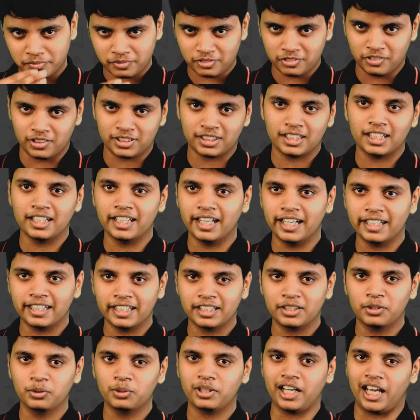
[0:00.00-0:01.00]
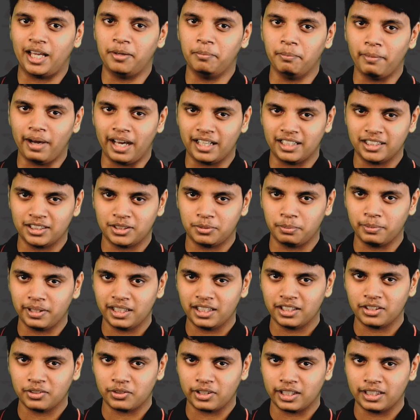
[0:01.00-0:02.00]
was related to time
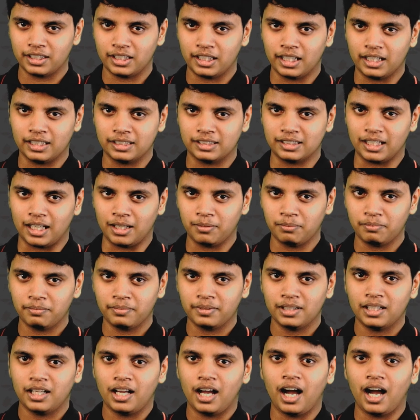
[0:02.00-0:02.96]
management during the exam.